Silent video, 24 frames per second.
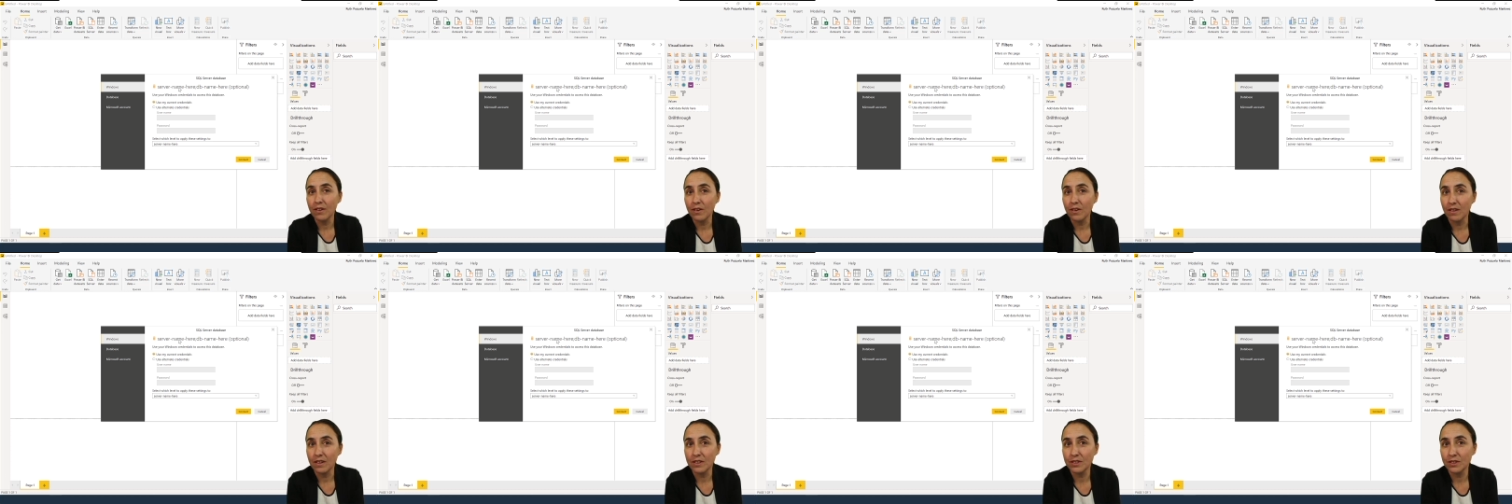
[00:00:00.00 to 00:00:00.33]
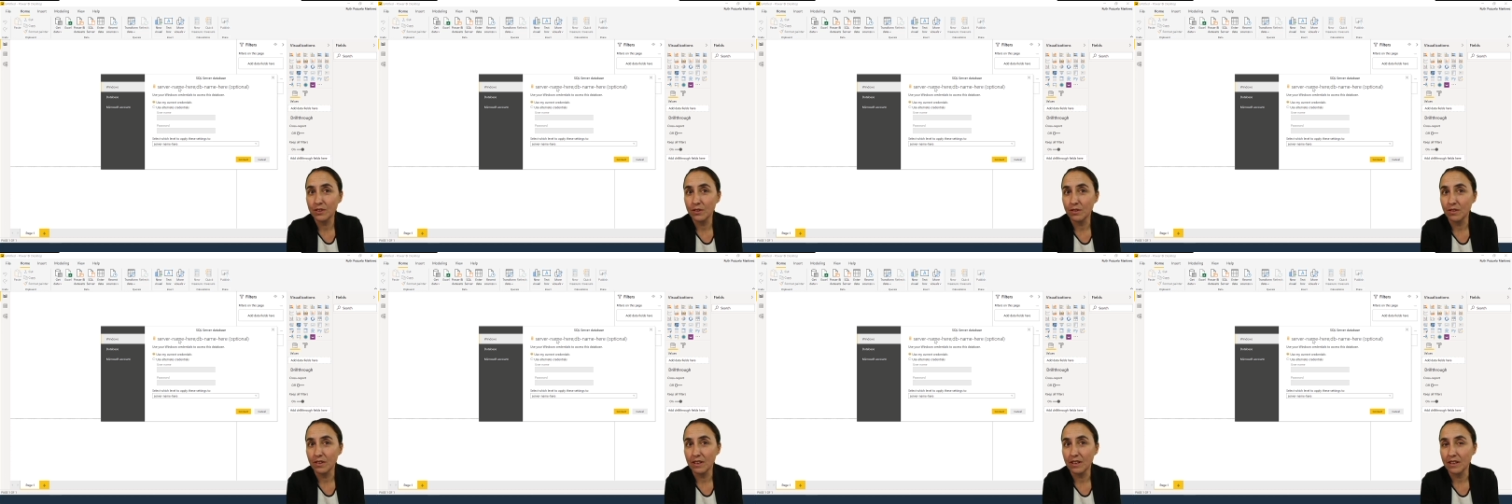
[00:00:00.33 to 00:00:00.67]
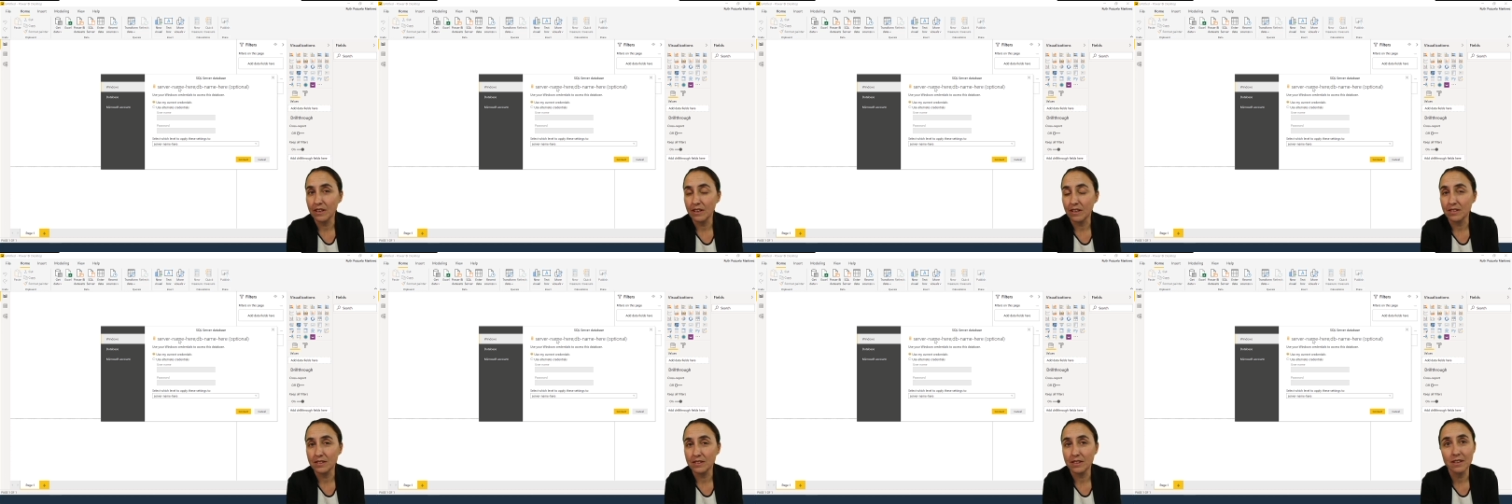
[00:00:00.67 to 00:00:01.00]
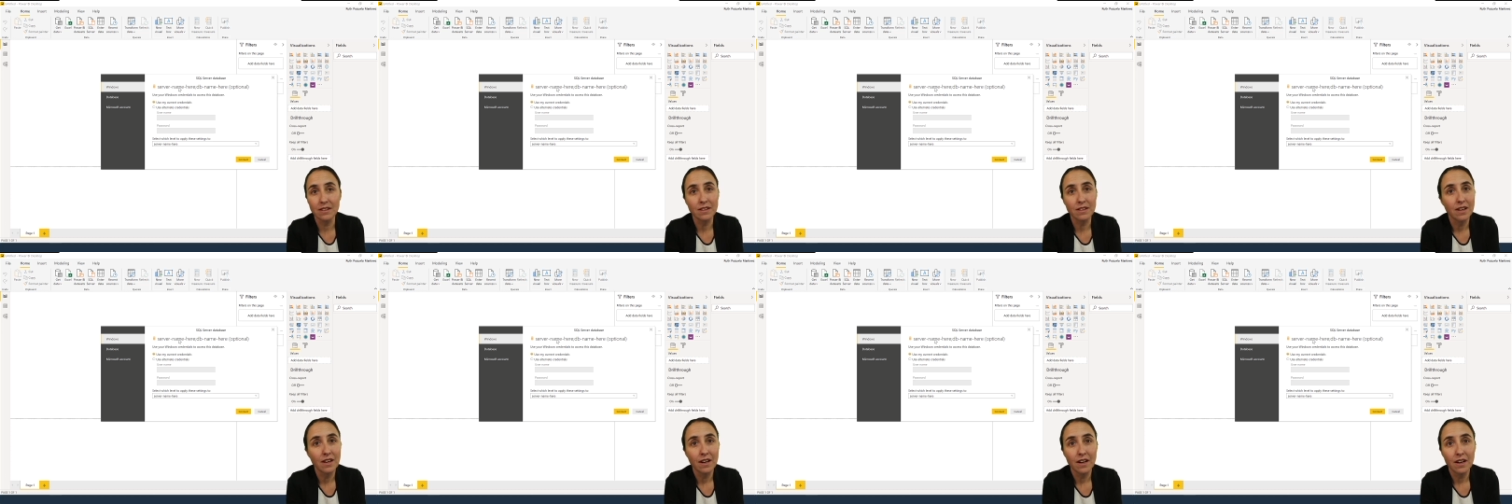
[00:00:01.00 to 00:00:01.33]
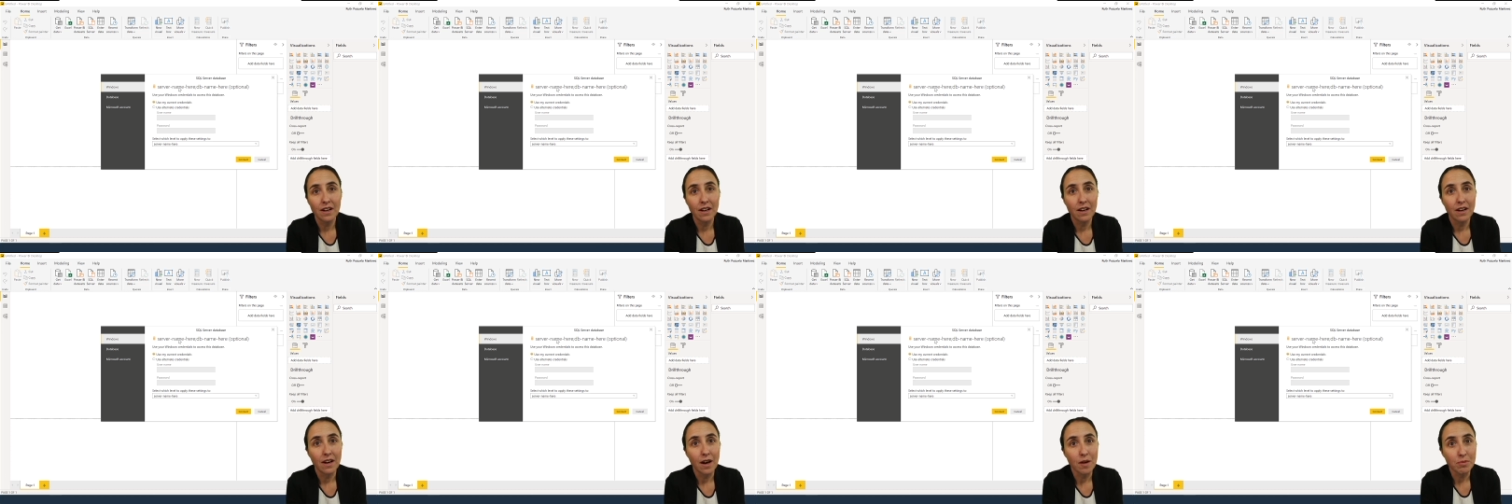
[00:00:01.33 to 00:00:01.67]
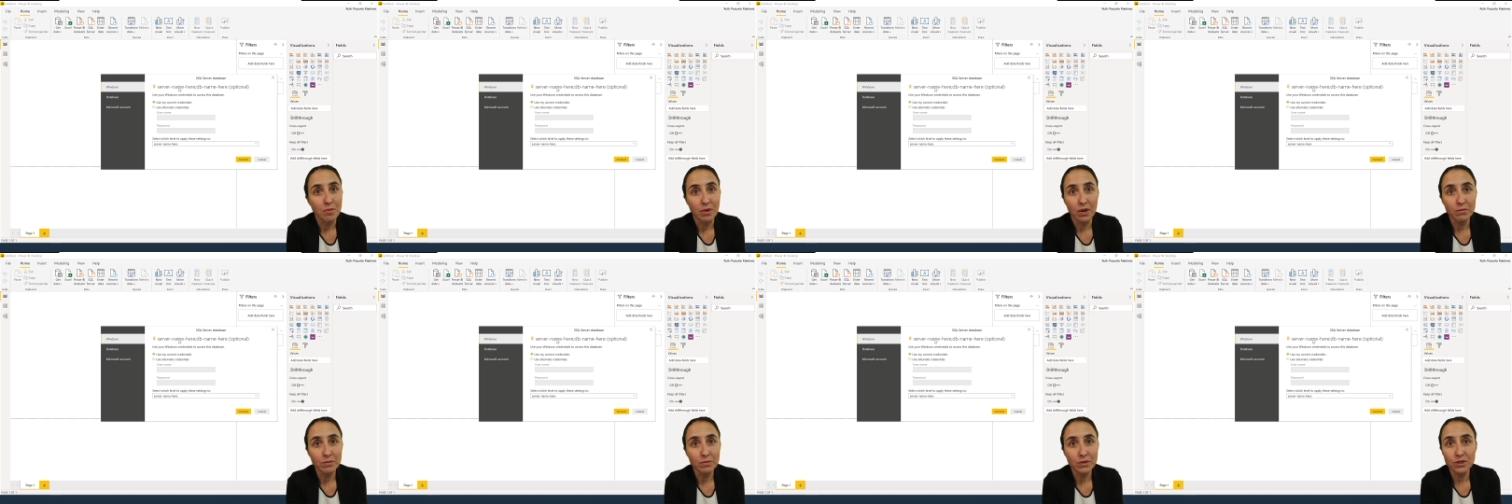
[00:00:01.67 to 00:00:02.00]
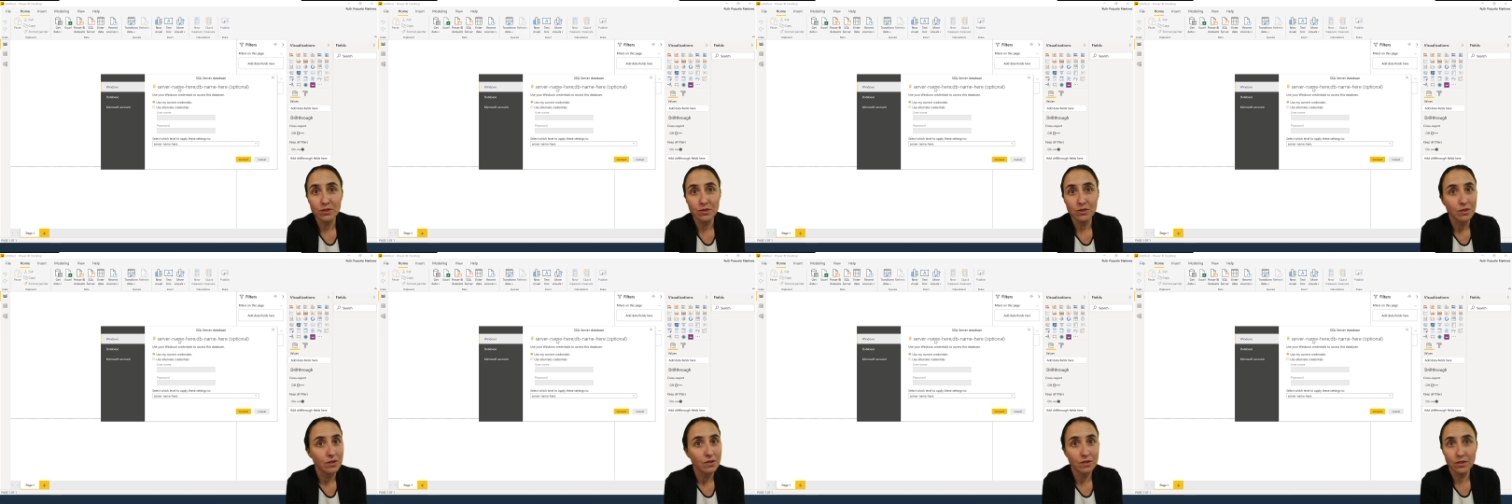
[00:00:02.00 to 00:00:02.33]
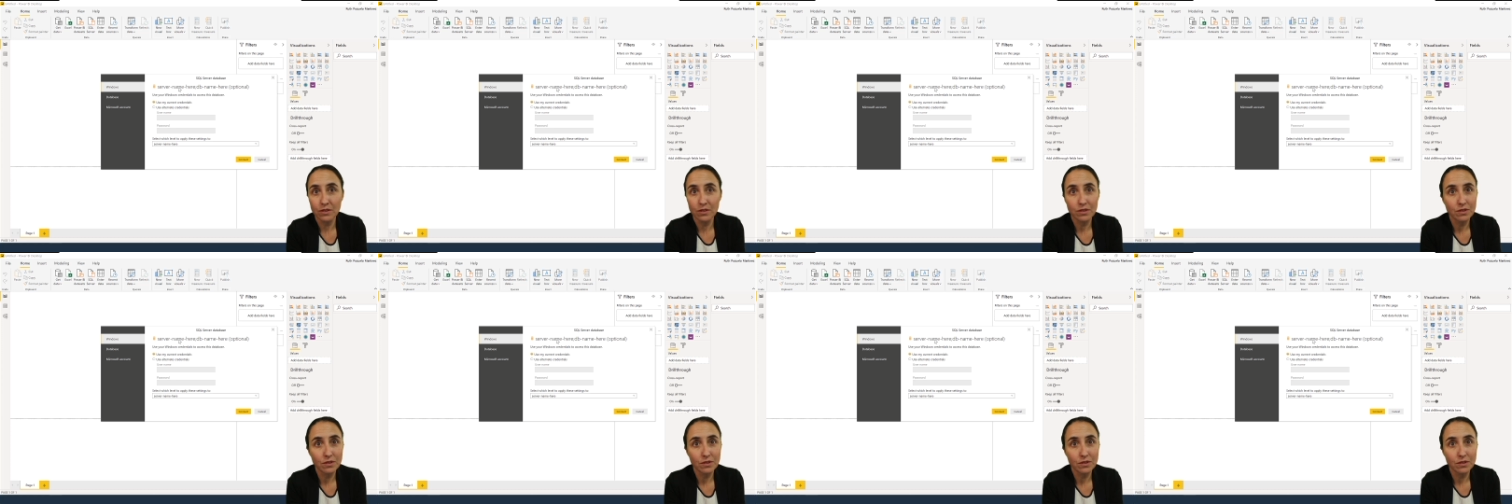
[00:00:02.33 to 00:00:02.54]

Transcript: your SQL it is. And I promise you,